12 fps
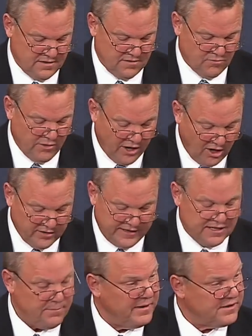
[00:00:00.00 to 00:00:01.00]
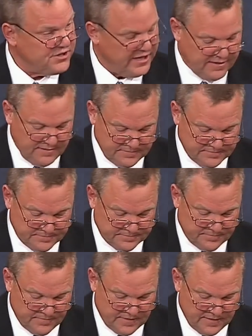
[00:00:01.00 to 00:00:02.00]
We all need to pitch in,
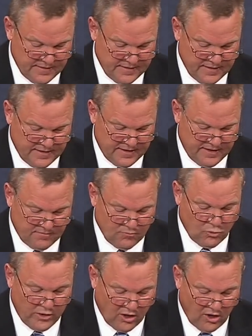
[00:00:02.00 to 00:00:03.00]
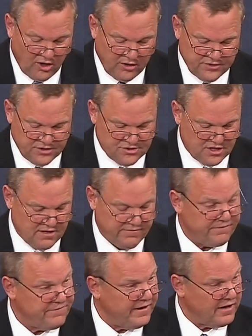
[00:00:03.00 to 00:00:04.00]
and we all deserve
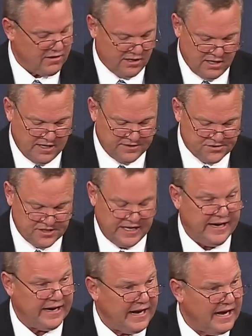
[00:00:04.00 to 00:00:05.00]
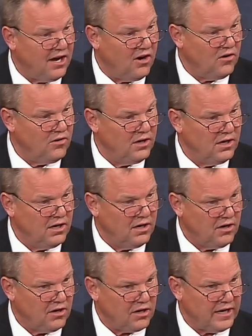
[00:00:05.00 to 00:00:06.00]
a fair and honest say in how
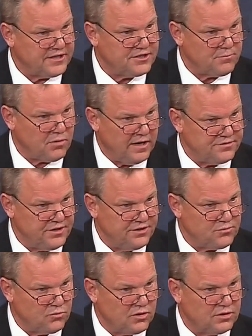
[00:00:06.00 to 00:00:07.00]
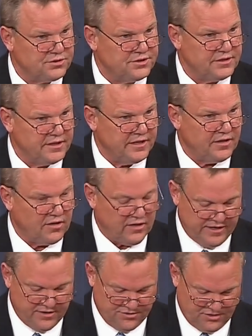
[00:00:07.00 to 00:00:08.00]
our election process works and our
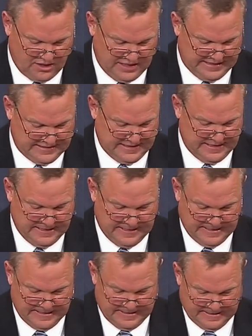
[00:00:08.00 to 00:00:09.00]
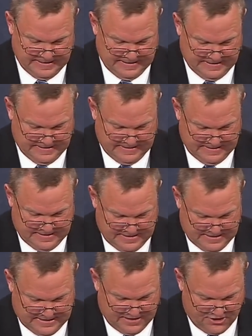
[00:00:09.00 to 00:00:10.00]
leaders are elected.
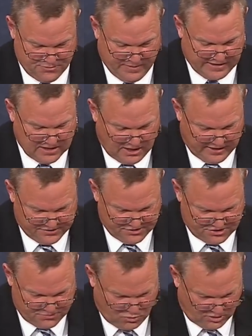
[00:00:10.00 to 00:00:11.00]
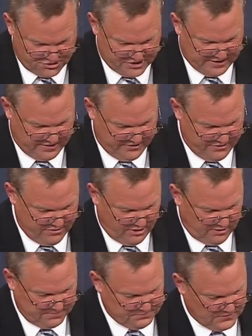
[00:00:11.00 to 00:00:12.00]
I urge my colleagues to support Senator
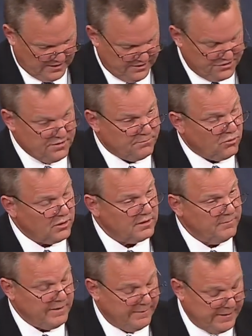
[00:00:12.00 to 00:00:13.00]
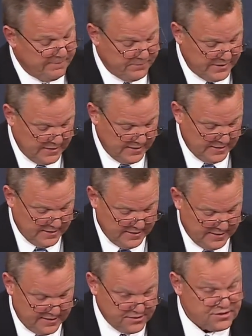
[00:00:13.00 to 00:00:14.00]
Udall on this important amendment.
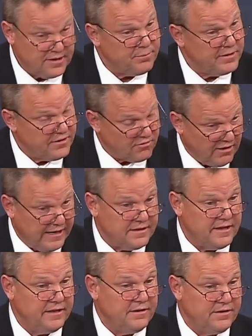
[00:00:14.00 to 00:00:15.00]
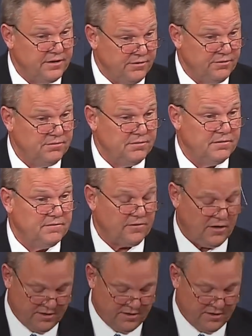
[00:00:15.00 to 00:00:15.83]
It is simply the right thing to do for our